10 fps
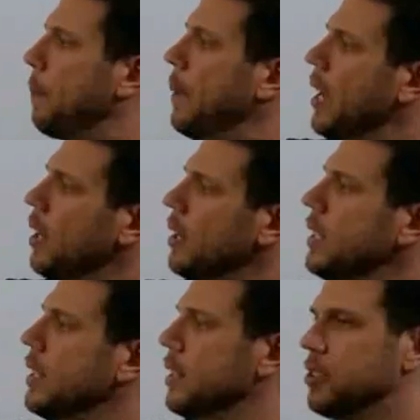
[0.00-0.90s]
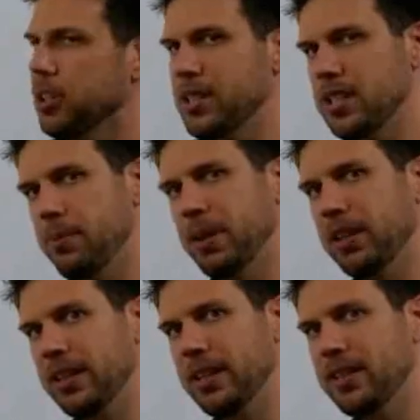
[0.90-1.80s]
Bailees are
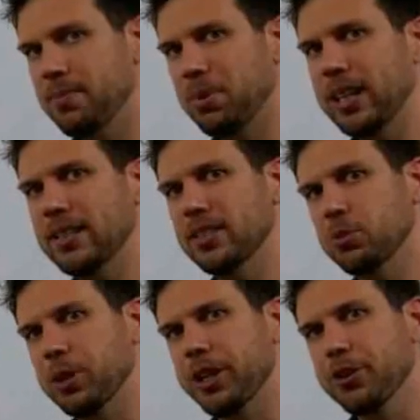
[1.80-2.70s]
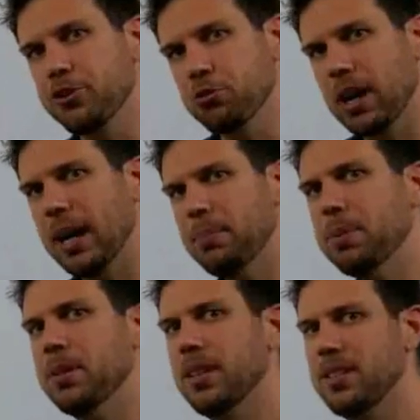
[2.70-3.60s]
typically places where you
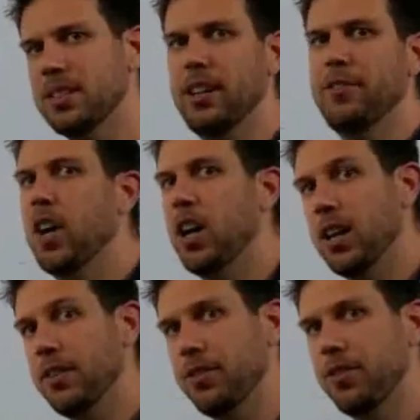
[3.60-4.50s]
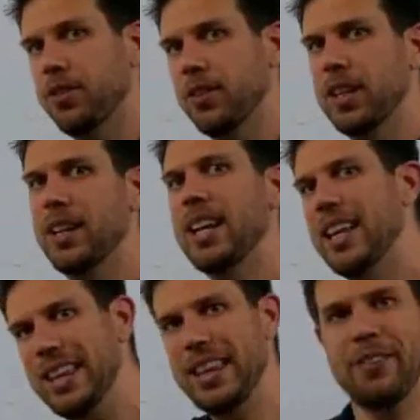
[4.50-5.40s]
drop stuff off,
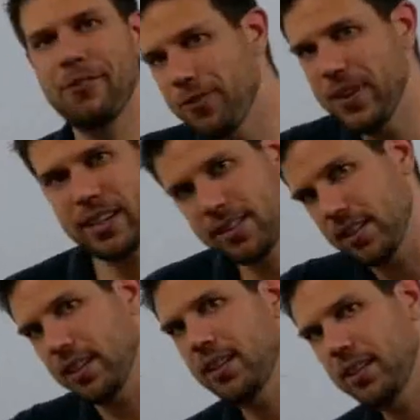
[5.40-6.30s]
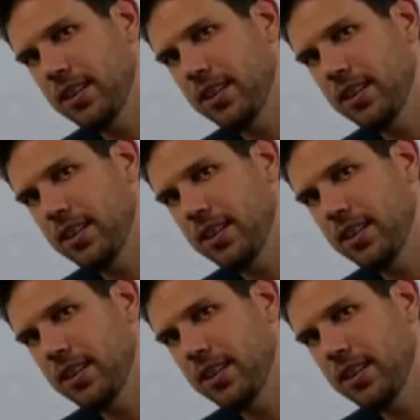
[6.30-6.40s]
they fix it,